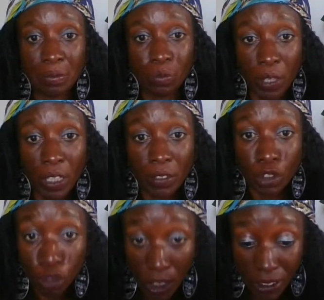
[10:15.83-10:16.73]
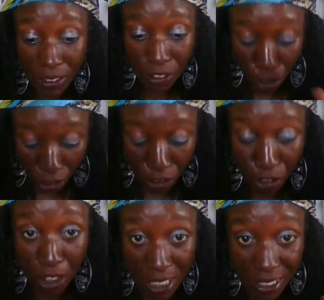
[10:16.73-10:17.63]
right? Trust, trust,
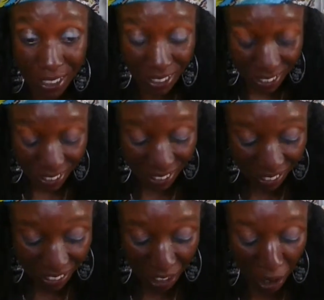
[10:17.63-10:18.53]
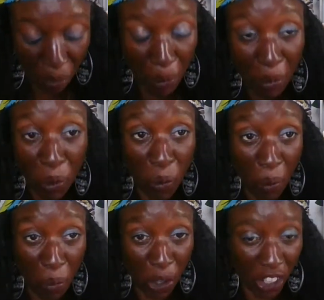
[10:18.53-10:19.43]
trust. All right, I'm gonna pull one
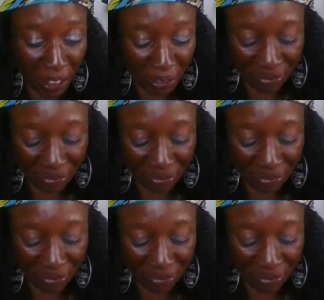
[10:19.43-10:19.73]
more card.